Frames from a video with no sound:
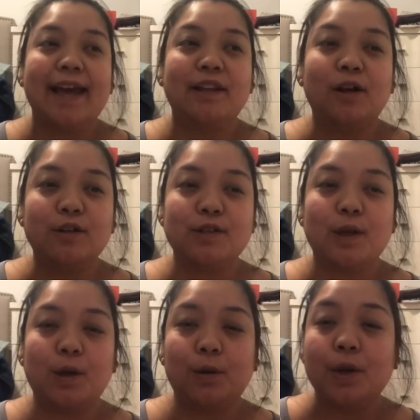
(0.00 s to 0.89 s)
and
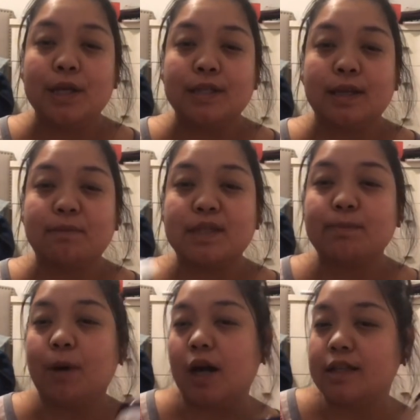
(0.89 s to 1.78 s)
also some
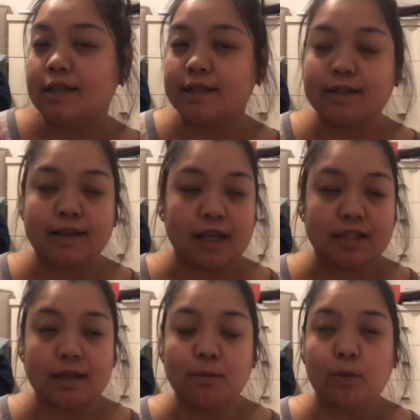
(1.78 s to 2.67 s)
spots uh,
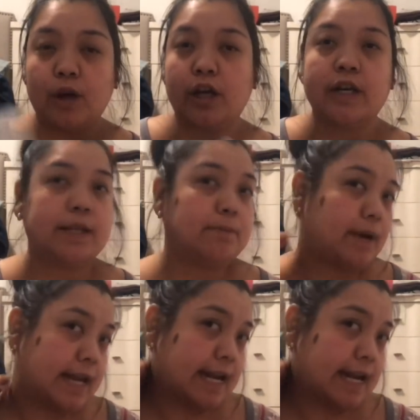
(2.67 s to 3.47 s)
somewhere in my